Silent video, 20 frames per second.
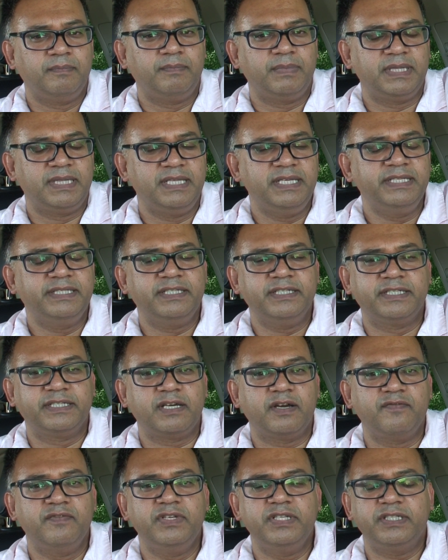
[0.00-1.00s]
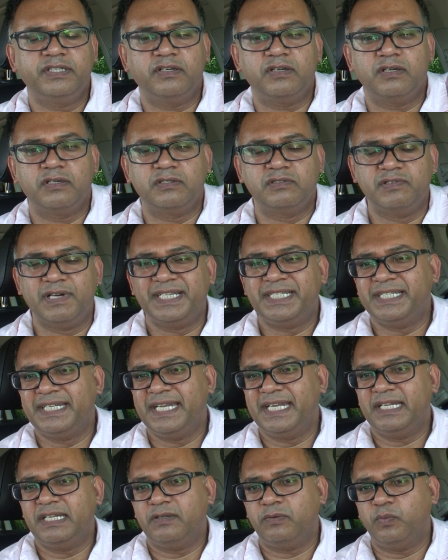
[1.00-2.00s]
But these discoveries
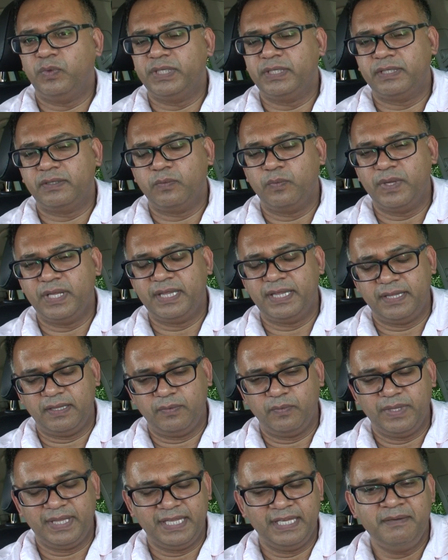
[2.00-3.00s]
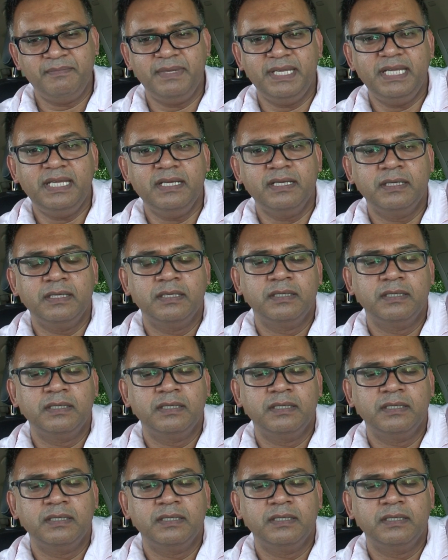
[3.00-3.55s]
resonate within me